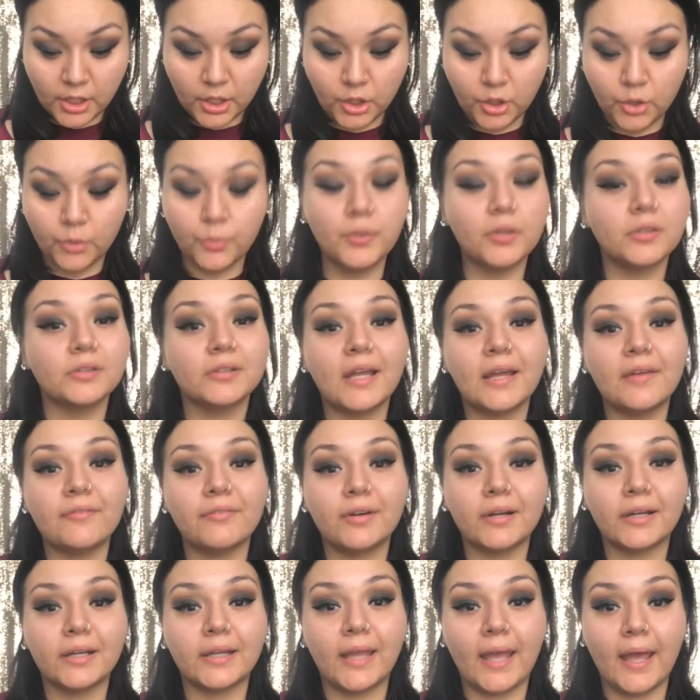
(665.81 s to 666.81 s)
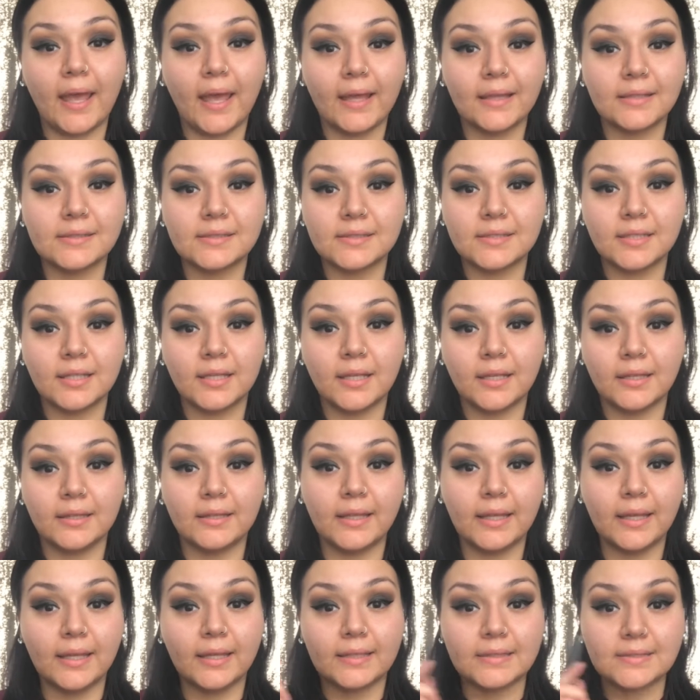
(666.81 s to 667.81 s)
You will never get
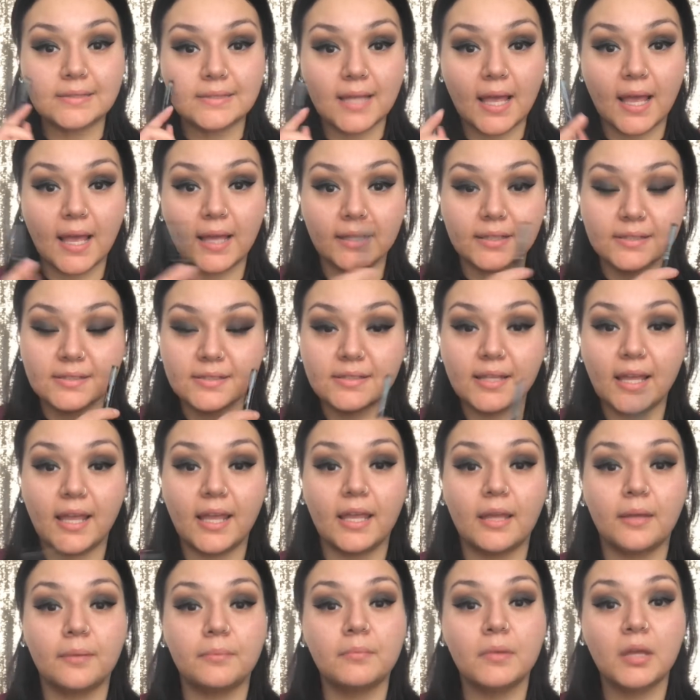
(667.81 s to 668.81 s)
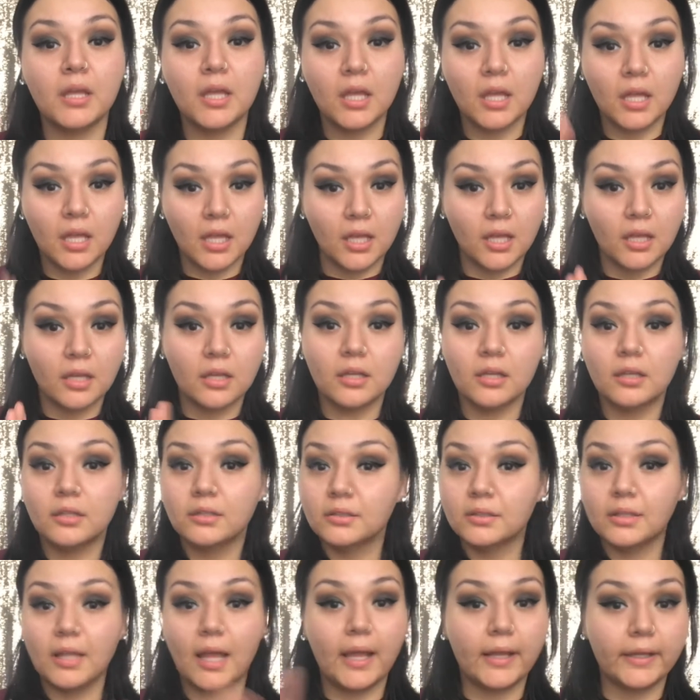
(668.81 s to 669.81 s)
the exact same
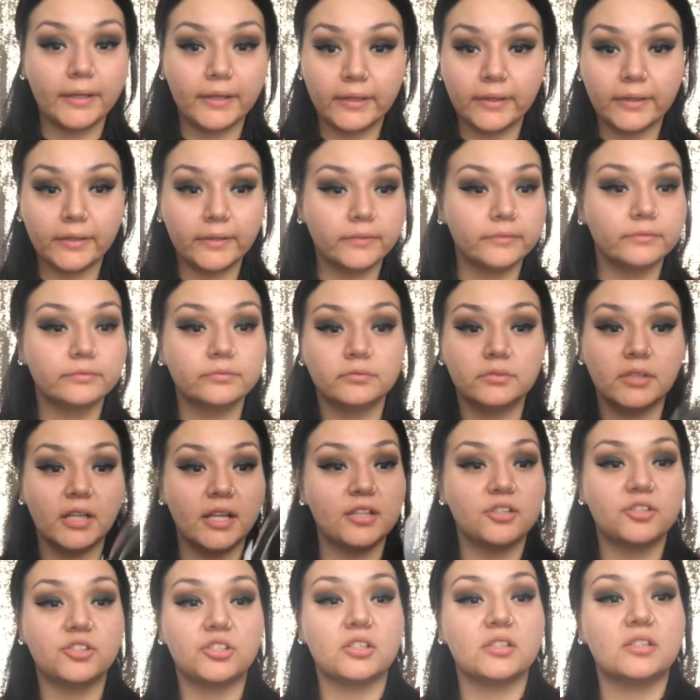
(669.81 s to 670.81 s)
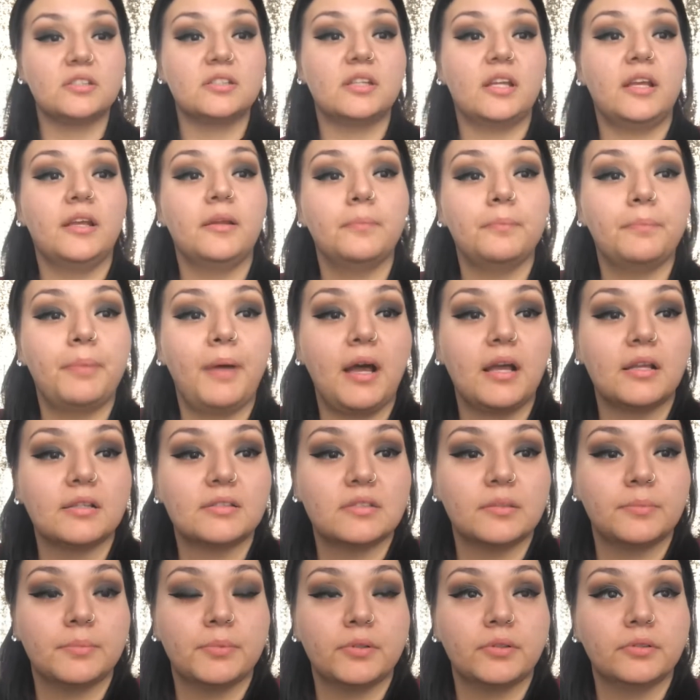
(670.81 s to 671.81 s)
liner. It's just
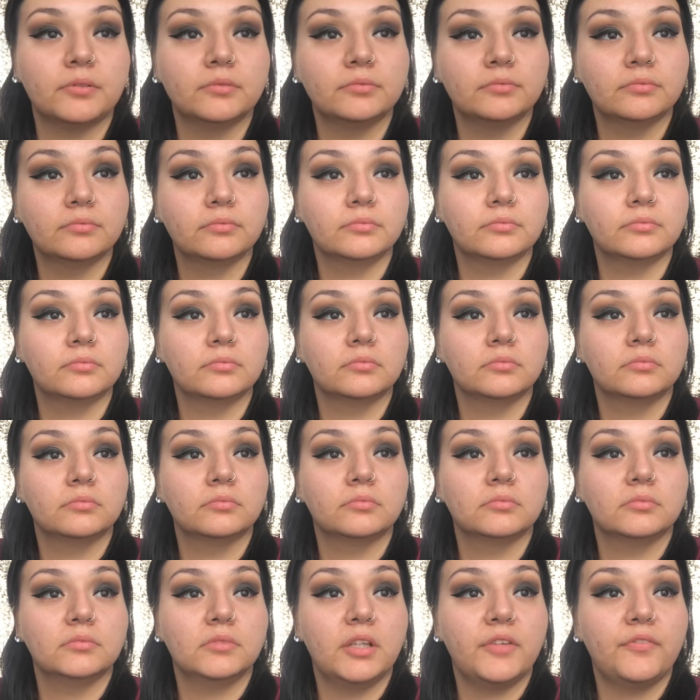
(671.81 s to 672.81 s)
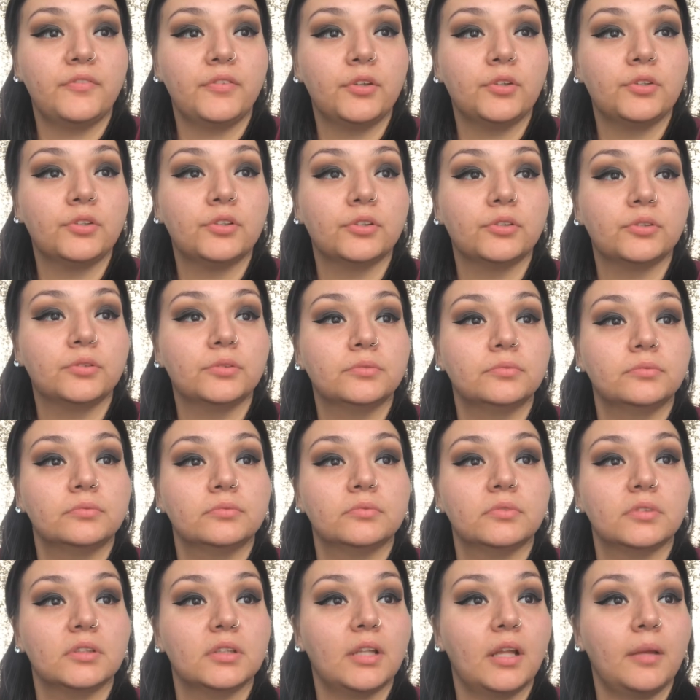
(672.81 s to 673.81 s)
impossible. If you do,
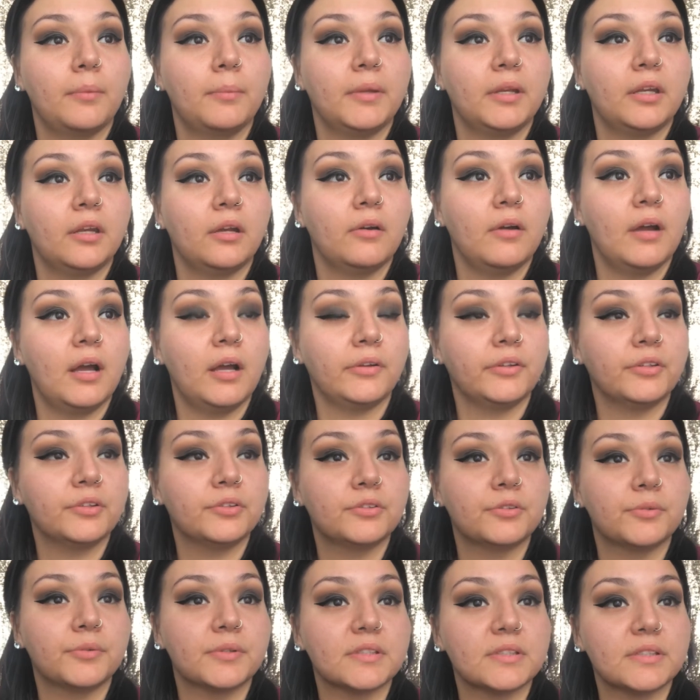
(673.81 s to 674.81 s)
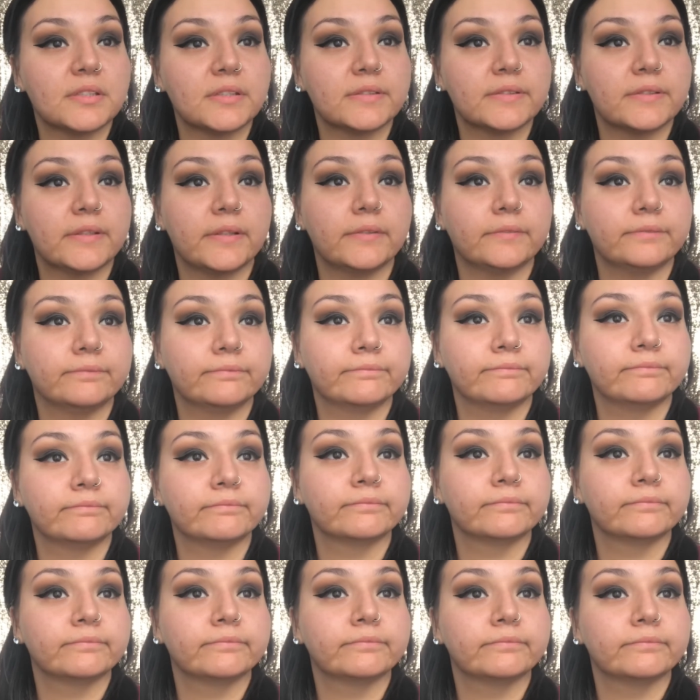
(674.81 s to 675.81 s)
let me know how you do it, sister.
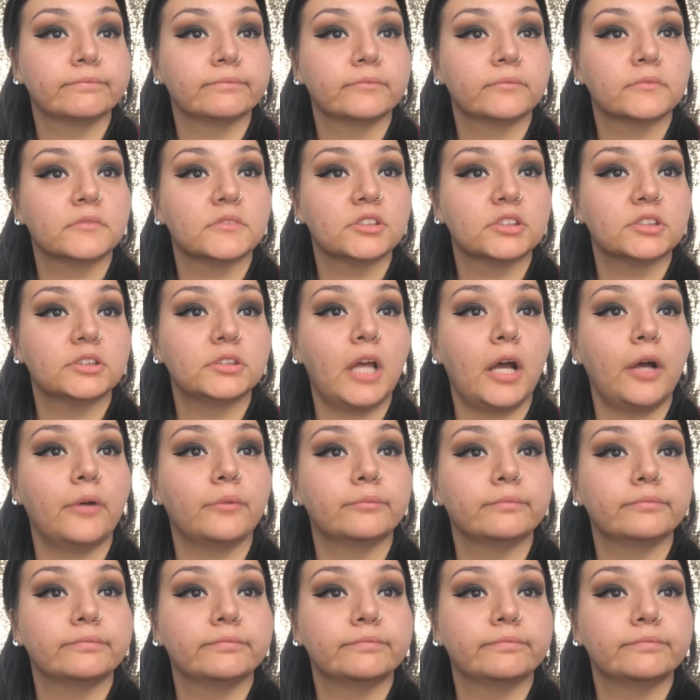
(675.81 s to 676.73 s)
Stop.